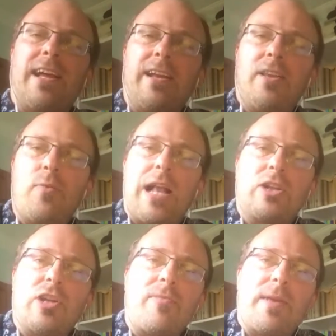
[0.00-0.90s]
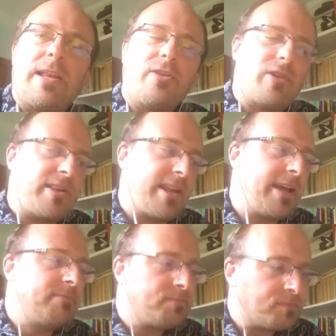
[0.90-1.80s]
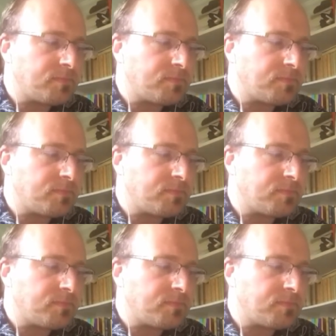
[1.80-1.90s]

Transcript: that in the Welsh has been interesting.